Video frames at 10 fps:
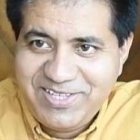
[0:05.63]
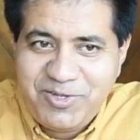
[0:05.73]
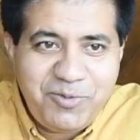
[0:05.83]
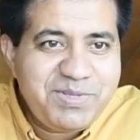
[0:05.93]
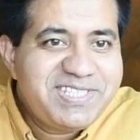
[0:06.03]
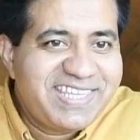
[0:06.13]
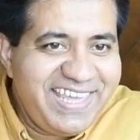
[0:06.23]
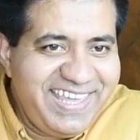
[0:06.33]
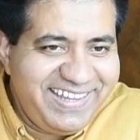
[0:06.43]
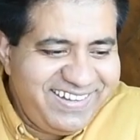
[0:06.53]
Don't be
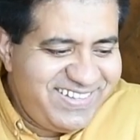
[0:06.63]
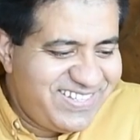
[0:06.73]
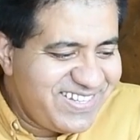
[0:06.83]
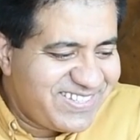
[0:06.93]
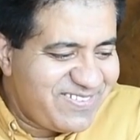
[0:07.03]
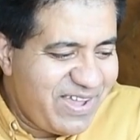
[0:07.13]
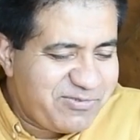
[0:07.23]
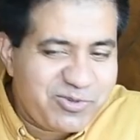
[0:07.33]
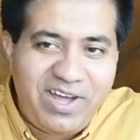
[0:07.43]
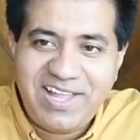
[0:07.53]
scared. Just you
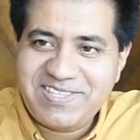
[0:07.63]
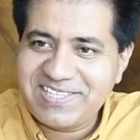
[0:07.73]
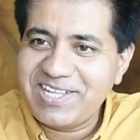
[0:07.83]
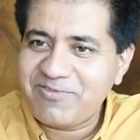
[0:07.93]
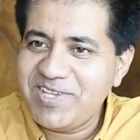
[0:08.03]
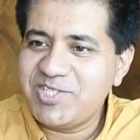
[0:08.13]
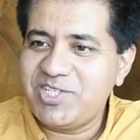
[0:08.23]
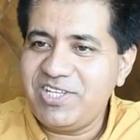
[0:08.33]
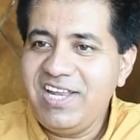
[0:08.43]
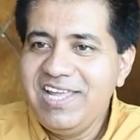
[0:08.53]
have to answer the
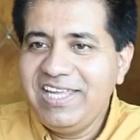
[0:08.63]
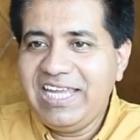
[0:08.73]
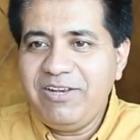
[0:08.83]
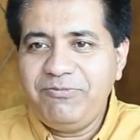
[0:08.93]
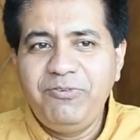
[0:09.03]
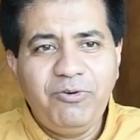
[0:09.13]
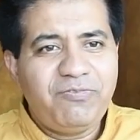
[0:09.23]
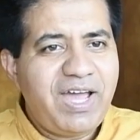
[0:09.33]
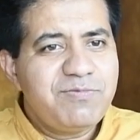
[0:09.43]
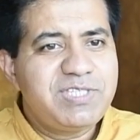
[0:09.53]
question in 4,
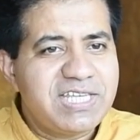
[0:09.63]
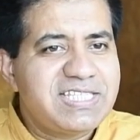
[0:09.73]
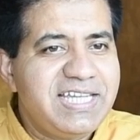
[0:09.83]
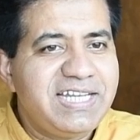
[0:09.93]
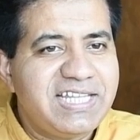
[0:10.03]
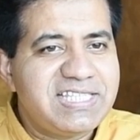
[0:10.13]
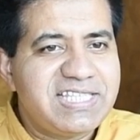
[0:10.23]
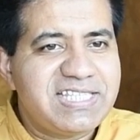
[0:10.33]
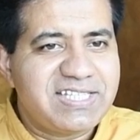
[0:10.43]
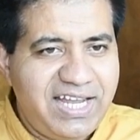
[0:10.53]
5, 6
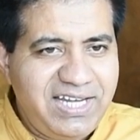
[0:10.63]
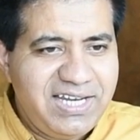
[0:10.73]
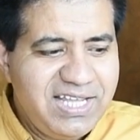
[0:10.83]
sentences, right?